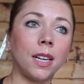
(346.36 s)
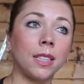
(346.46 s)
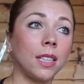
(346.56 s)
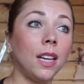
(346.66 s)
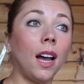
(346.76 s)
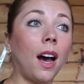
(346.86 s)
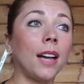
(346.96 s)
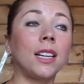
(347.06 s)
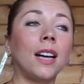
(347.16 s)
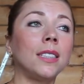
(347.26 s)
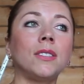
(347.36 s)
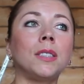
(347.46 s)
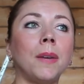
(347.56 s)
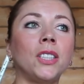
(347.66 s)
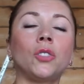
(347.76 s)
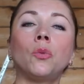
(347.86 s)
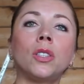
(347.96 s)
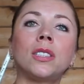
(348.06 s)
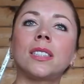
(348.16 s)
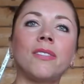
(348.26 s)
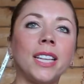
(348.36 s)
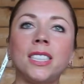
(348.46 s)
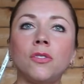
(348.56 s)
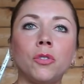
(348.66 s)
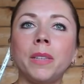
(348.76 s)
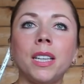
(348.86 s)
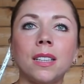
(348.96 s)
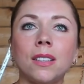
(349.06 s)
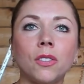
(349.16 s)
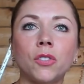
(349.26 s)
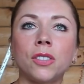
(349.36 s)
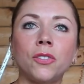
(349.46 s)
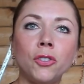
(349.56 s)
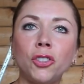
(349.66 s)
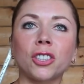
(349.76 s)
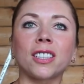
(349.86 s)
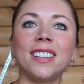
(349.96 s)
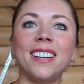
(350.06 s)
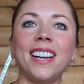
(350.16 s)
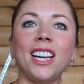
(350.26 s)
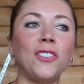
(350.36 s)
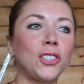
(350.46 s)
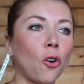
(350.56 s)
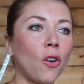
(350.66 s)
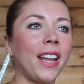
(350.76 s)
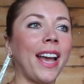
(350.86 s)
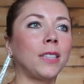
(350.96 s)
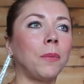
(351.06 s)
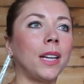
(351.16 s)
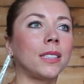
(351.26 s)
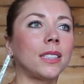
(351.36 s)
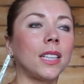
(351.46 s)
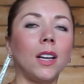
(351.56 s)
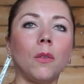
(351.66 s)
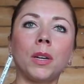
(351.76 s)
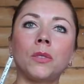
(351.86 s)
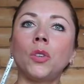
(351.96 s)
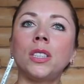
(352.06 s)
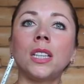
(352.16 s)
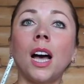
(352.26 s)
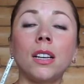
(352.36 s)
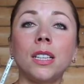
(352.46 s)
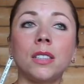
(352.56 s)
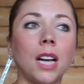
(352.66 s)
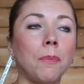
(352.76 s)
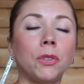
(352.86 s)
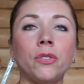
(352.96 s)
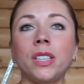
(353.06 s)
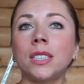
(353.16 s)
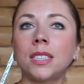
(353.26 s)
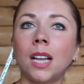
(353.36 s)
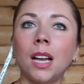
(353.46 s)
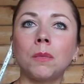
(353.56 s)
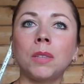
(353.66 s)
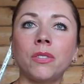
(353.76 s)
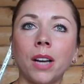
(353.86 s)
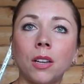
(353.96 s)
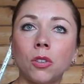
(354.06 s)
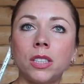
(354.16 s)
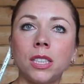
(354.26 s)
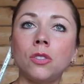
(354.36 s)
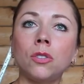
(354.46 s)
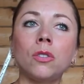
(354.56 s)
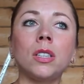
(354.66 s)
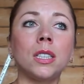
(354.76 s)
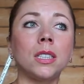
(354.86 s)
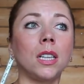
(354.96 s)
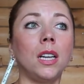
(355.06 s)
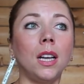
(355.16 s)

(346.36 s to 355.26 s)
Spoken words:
and I can't even imagine what's waiting for me for the future. If it's only 8 months, but what in couple of years time, if I continue doing it,